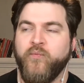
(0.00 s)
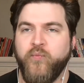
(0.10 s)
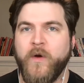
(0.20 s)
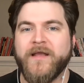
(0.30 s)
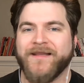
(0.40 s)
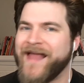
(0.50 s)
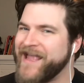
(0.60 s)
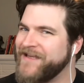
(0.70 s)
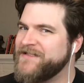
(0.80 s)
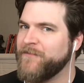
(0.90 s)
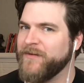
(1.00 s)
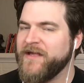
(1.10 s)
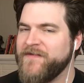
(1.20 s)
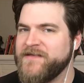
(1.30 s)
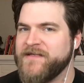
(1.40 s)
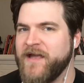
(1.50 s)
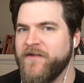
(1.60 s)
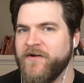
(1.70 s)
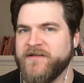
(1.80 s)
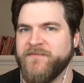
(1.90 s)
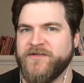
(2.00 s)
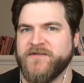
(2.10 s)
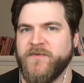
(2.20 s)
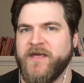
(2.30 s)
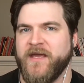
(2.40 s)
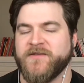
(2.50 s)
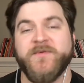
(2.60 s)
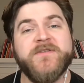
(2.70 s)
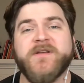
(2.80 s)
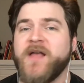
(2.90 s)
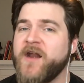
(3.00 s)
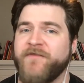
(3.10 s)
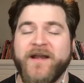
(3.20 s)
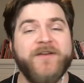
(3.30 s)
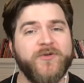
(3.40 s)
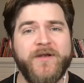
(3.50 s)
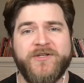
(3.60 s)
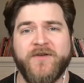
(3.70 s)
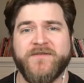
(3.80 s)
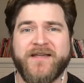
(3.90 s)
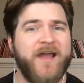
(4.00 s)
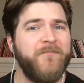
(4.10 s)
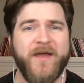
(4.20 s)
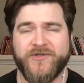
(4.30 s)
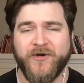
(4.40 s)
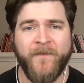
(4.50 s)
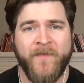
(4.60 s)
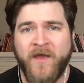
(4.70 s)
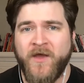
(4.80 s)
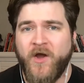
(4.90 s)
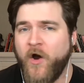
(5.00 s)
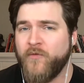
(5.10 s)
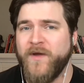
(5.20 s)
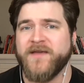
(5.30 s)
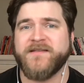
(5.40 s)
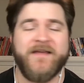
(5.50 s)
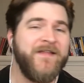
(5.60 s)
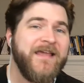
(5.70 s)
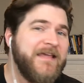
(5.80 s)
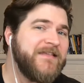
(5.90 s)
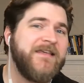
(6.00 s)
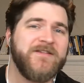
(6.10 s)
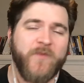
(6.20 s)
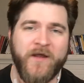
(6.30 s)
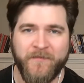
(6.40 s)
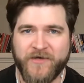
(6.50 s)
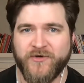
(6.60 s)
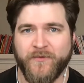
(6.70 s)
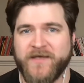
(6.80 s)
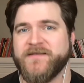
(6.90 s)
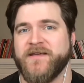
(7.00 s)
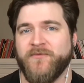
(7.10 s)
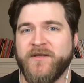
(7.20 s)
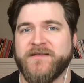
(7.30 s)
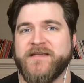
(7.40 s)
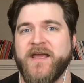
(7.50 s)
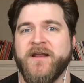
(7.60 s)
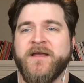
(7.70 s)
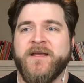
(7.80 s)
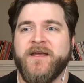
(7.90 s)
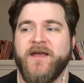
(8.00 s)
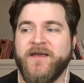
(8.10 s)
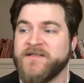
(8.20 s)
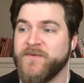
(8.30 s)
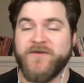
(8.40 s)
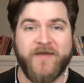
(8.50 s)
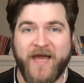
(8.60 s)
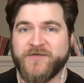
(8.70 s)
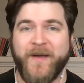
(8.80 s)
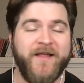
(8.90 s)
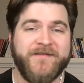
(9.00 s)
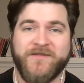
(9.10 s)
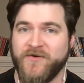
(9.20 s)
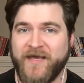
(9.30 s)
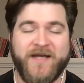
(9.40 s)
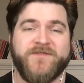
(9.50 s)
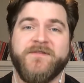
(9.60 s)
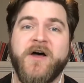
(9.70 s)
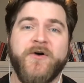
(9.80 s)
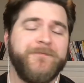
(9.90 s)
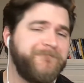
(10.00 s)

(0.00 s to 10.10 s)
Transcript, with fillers: we like to blend these together as much as we can. So we use a lot of financial ratios to kind of measure our risk. And the easiest way to measure risk in real estate uh, is with your cash balance and your cash flow.